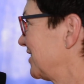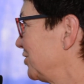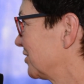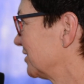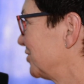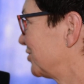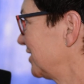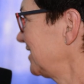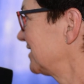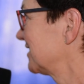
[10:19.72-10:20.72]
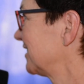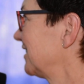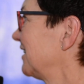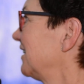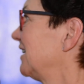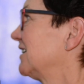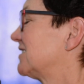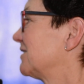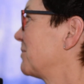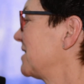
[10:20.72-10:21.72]
that you can treat.
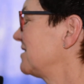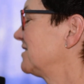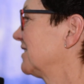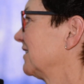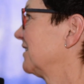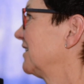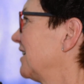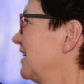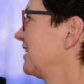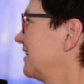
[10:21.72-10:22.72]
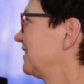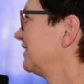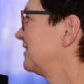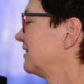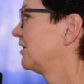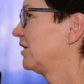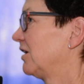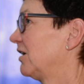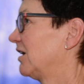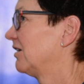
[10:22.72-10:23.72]
It's amazing, and
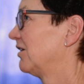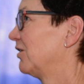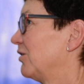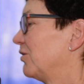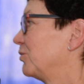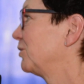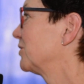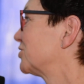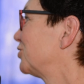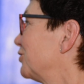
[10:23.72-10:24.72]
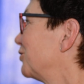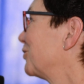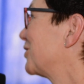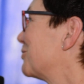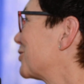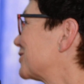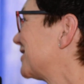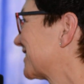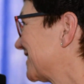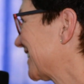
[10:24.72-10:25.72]
we wish you the most
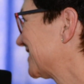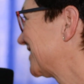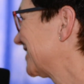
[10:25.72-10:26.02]
success.